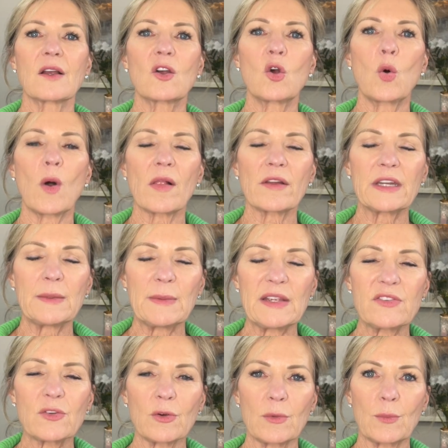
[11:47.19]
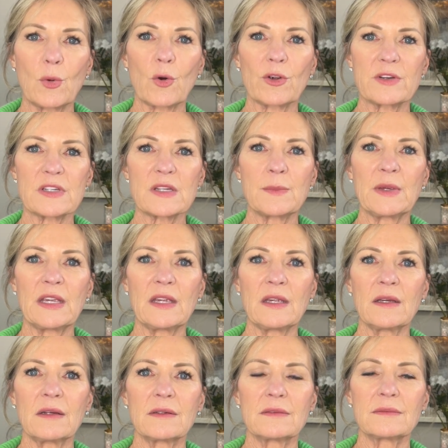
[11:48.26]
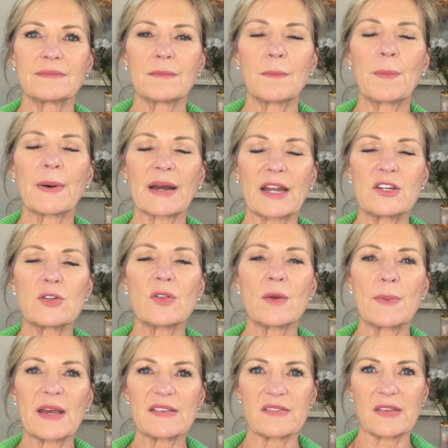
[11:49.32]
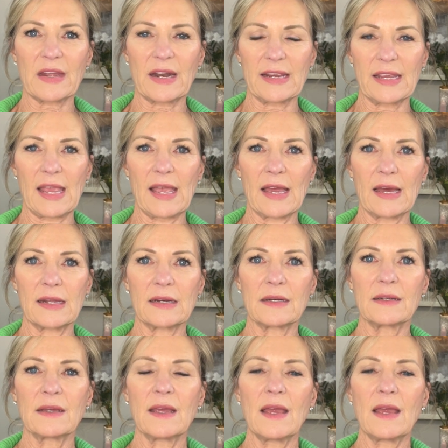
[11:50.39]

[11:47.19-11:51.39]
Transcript: Quality meats are important to me, but I do the best that I can.